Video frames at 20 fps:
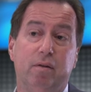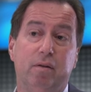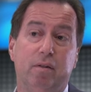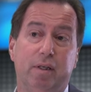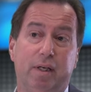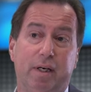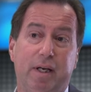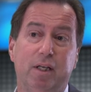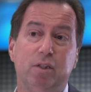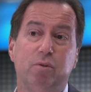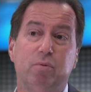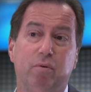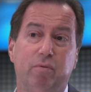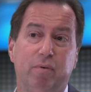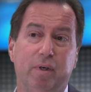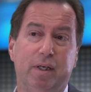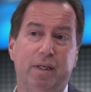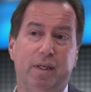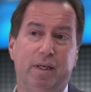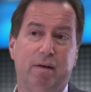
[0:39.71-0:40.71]
The announcement
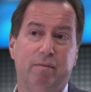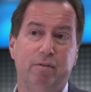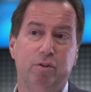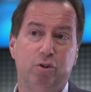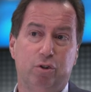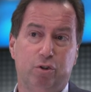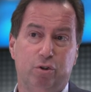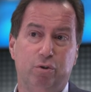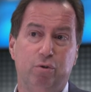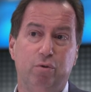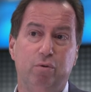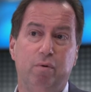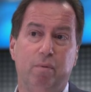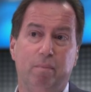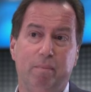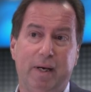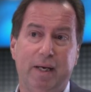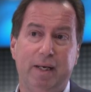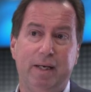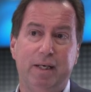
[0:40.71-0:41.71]
really covers two
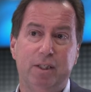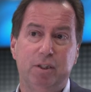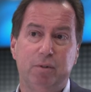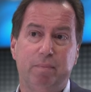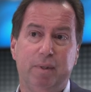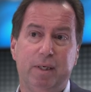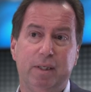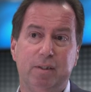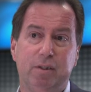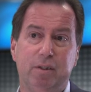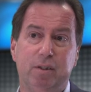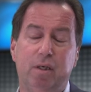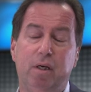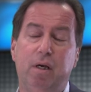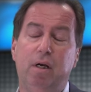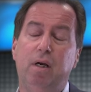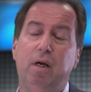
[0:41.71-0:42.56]
main aspects.